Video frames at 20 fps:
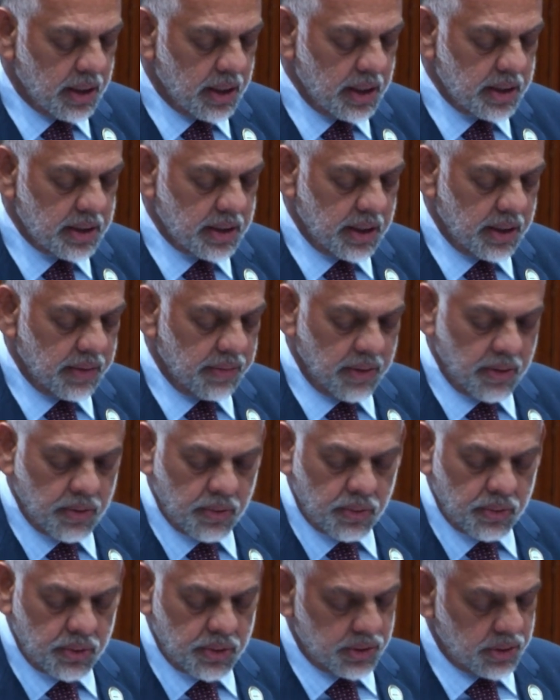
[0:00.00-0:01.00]
These
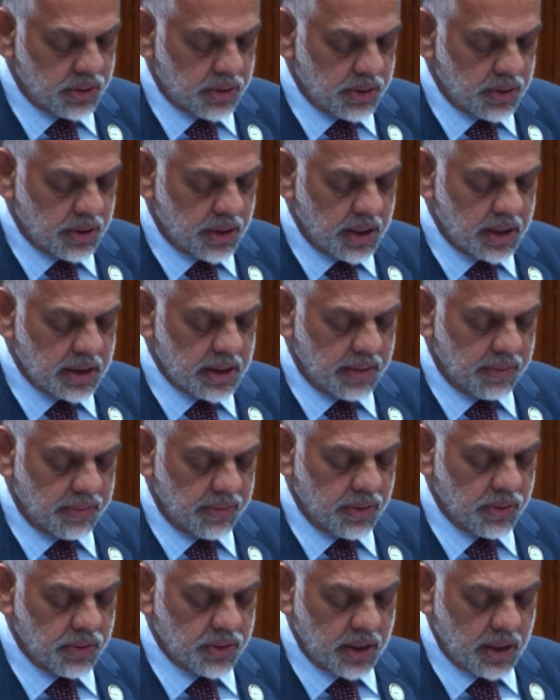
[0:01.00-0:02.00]
reviews
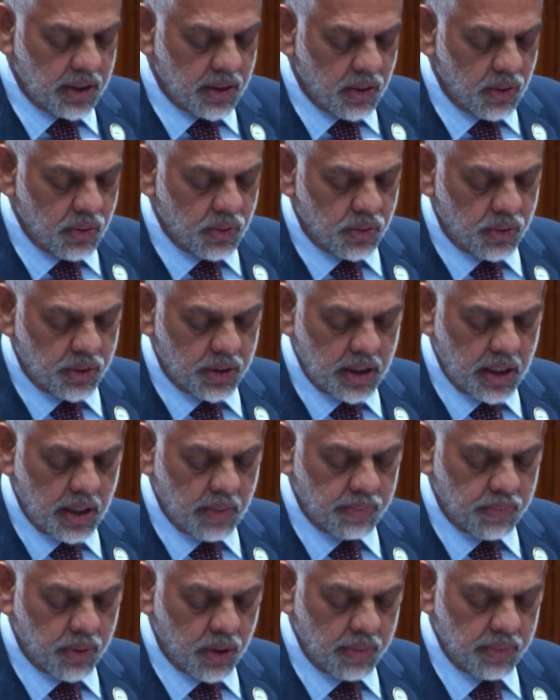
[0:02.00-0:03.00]
include the
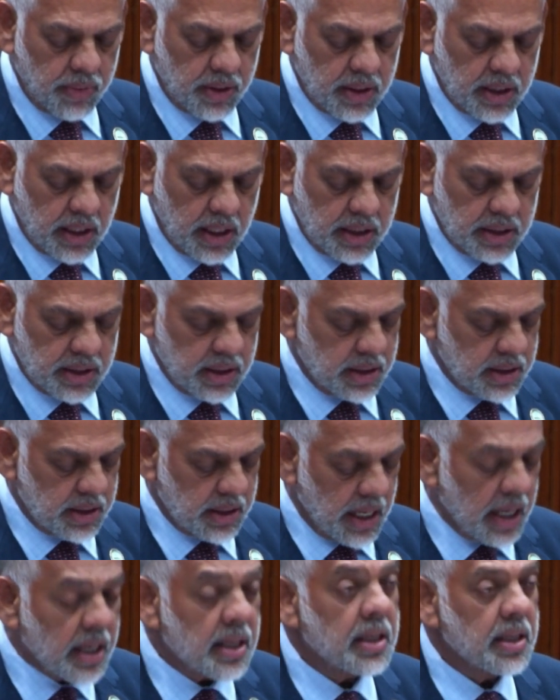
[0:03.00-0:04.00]
Employment
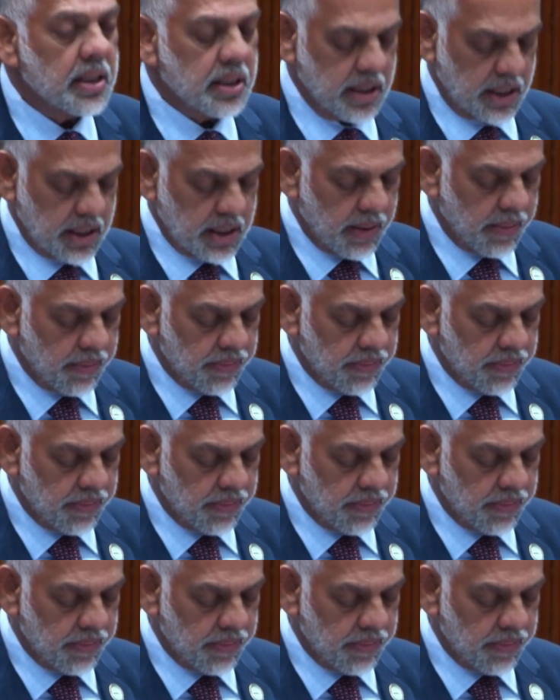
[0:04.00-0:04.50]
Relations Act,